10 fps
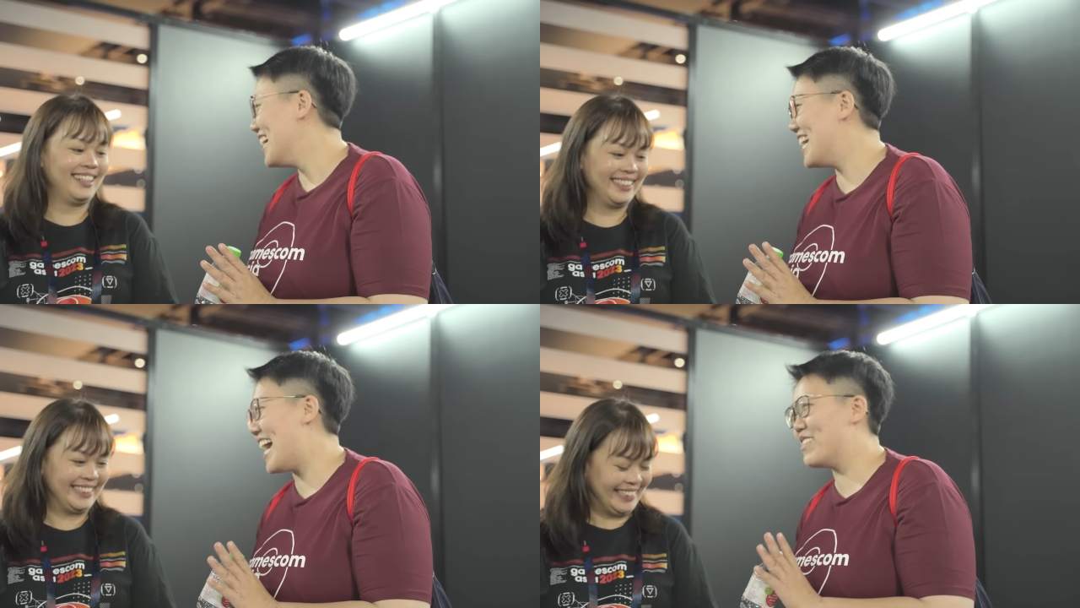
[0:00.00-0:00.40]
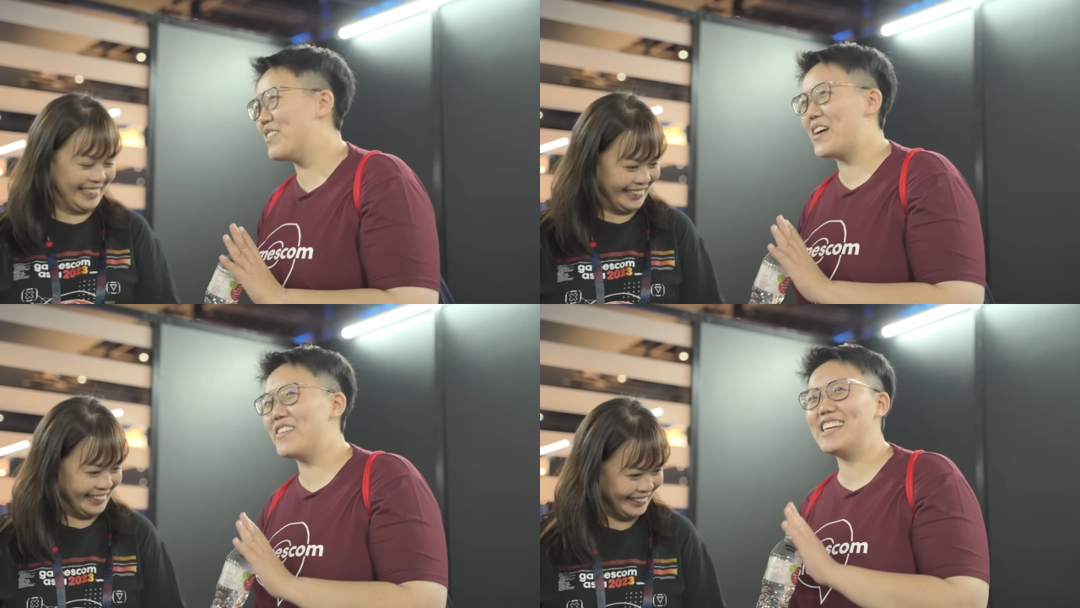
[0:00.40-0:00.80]
Speaker 1: and I will
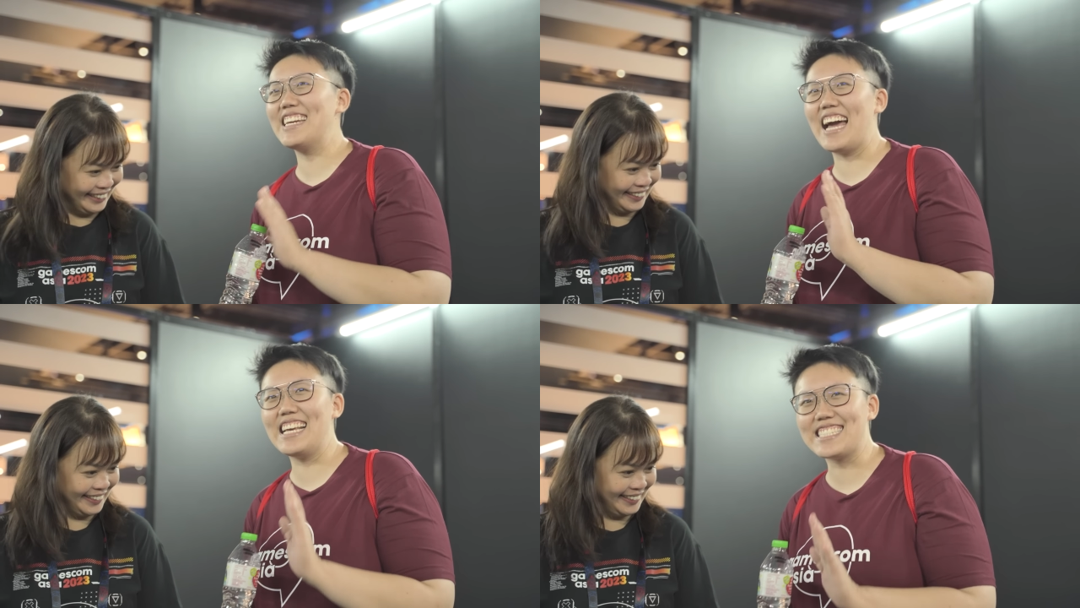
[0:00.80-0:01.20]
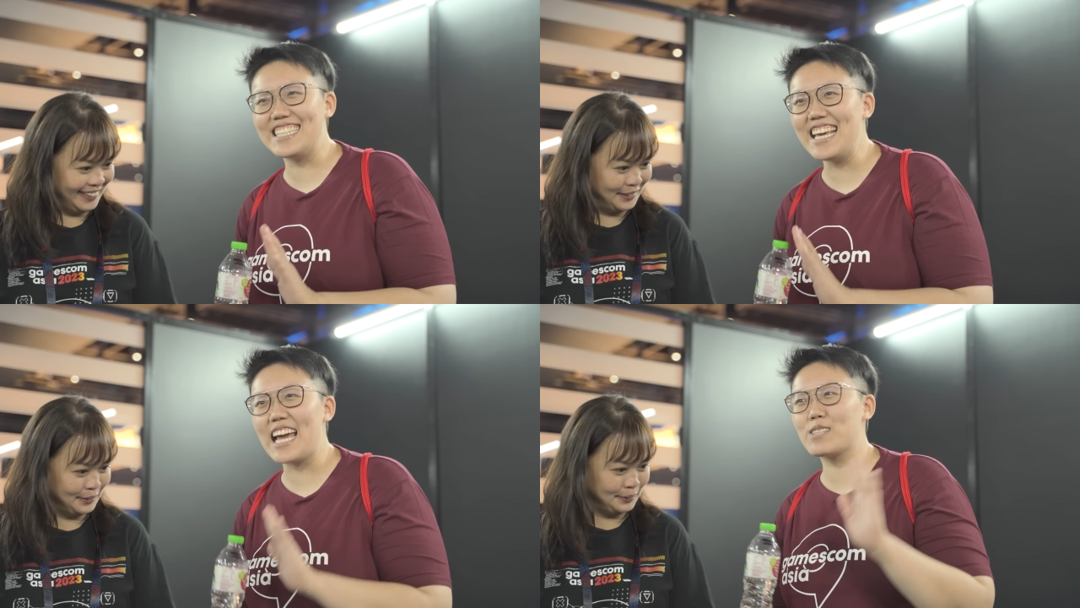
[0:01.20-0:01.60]
very
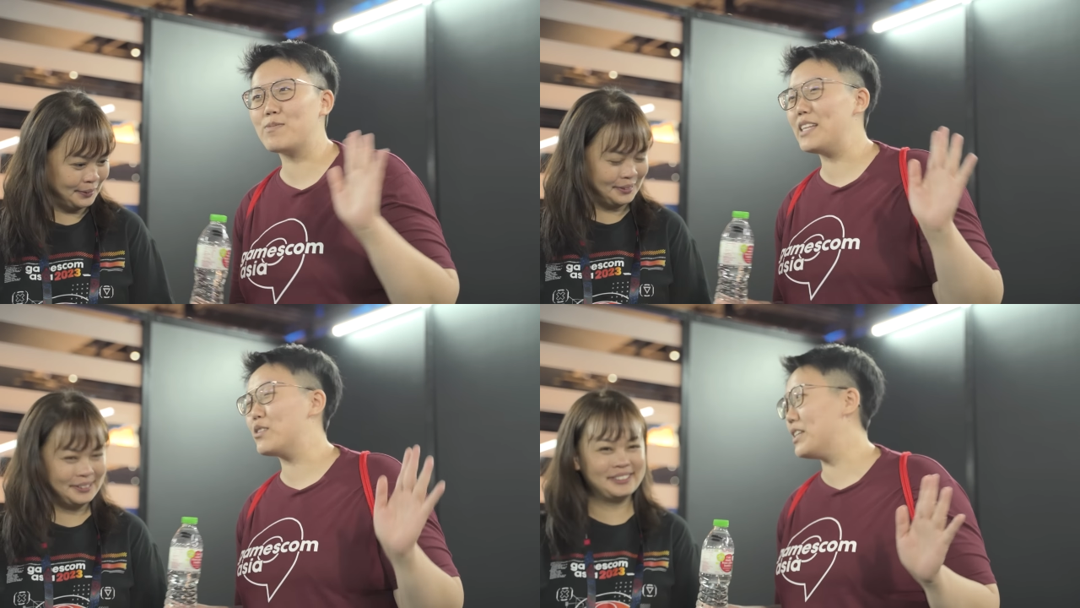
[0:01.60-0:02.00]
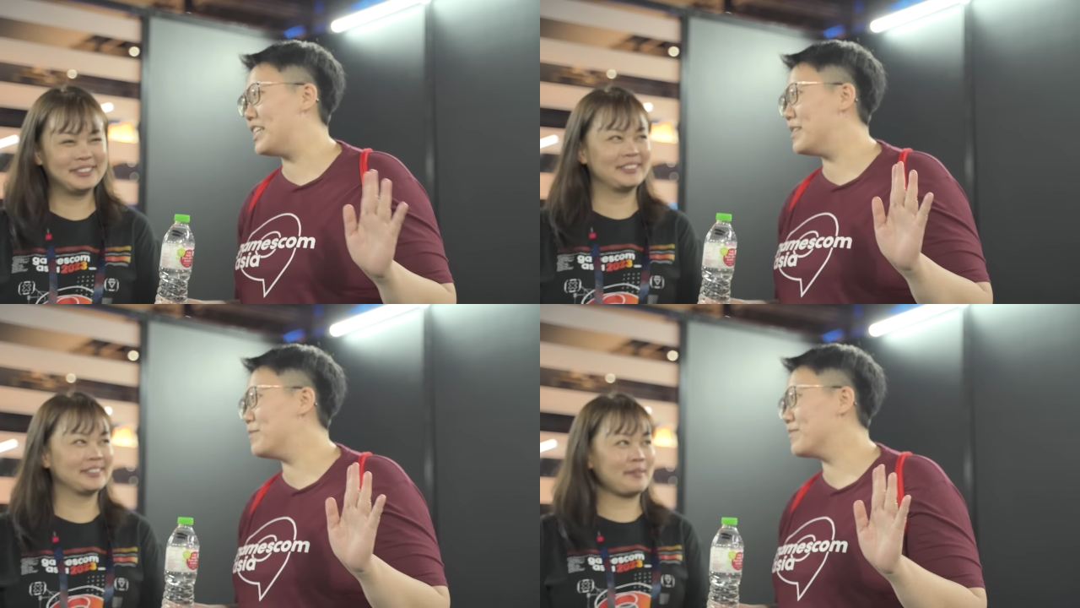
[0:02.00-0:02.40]
nicely explain to
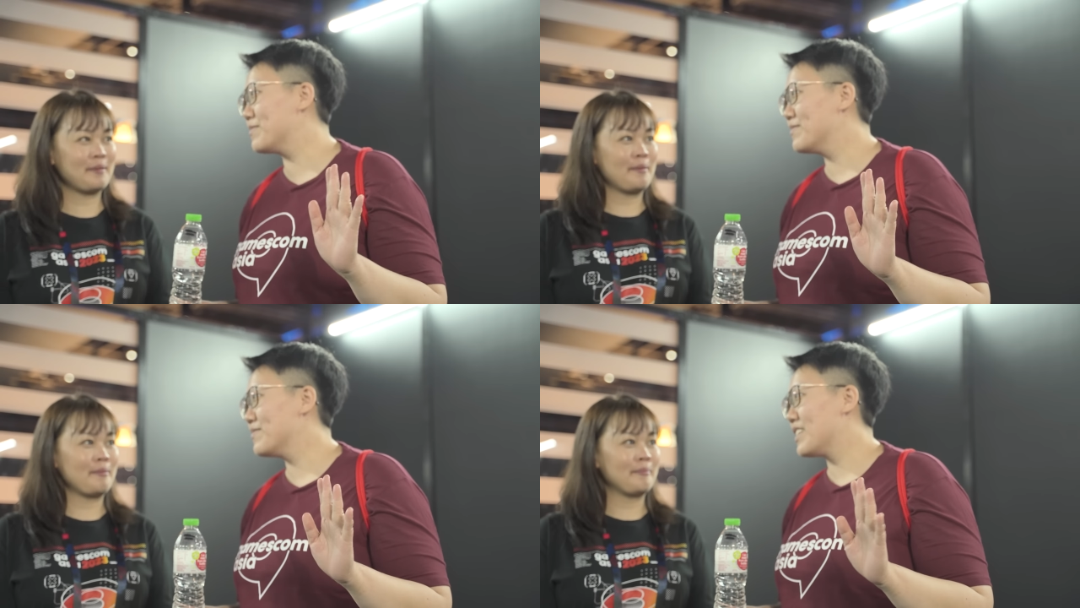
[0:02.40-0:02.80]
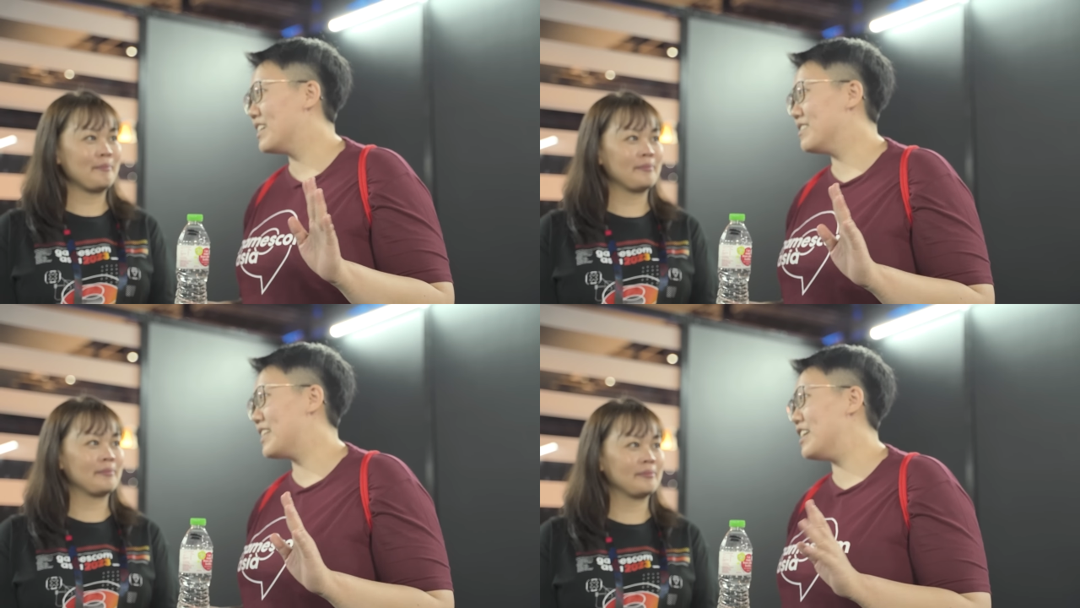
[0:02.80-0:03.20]
him
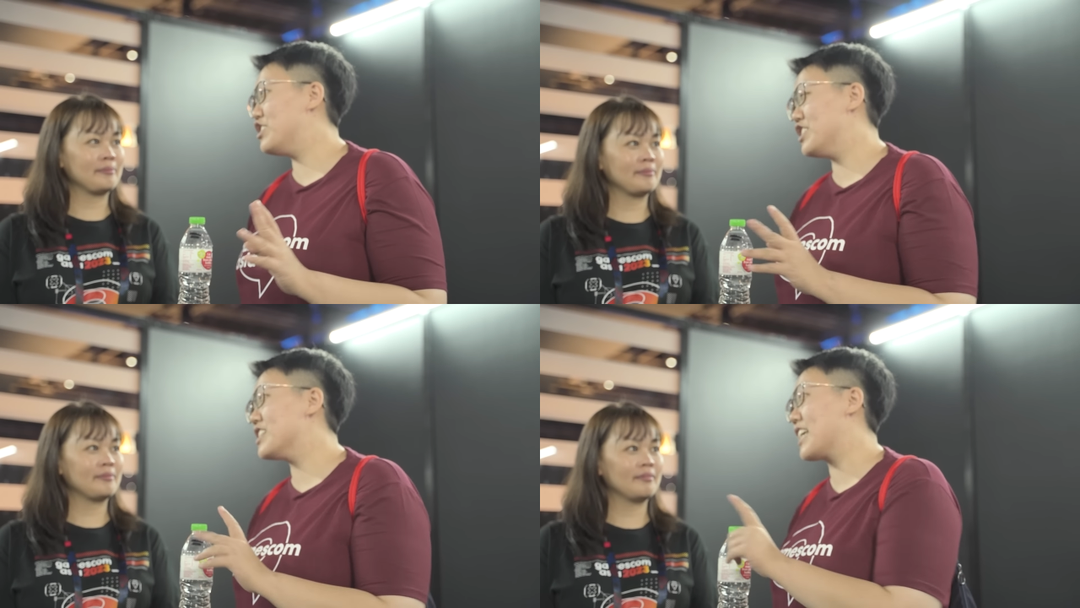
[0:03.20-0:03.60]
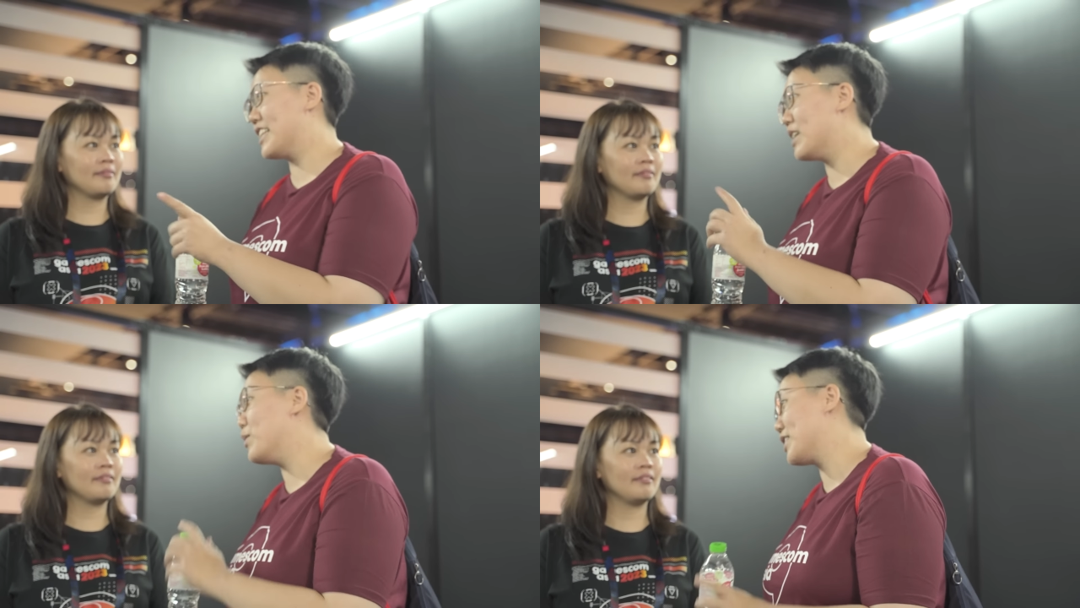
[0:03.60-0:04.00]
that Jesus
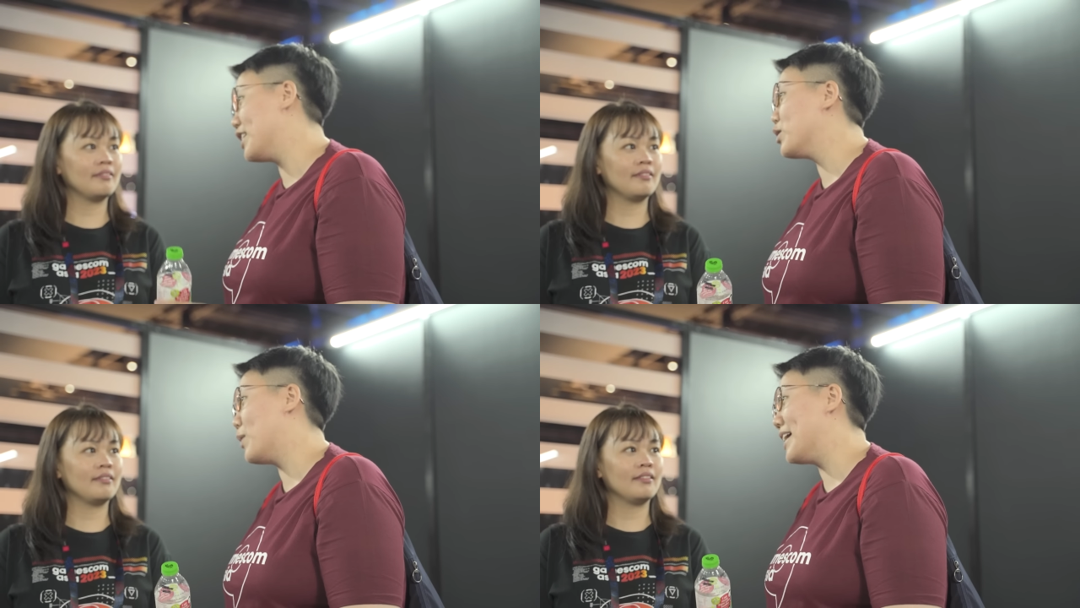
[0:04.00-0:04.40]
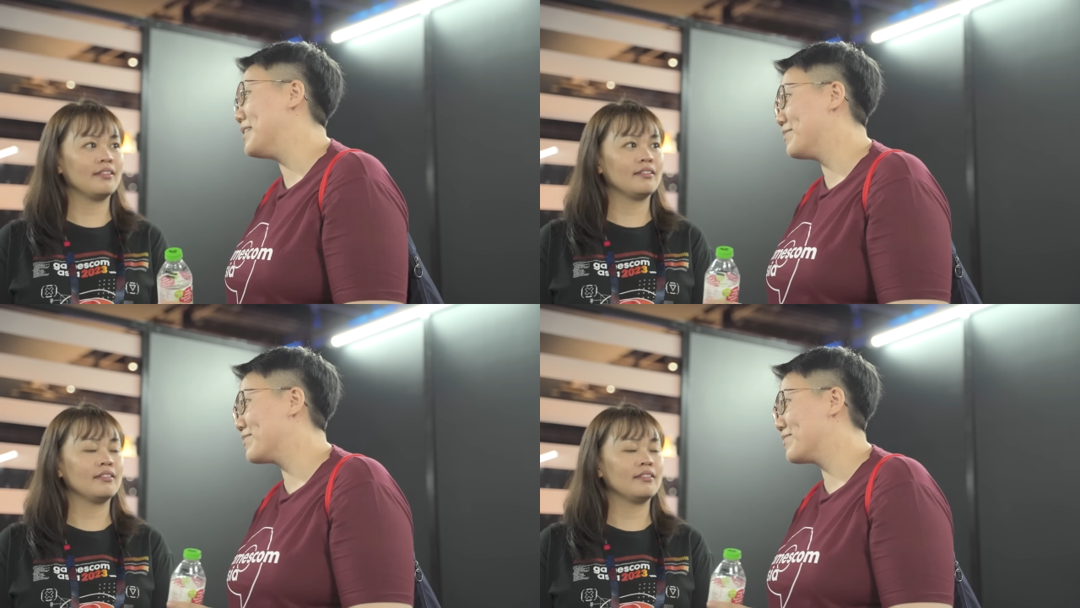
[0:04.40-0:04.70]
can turn water into wine.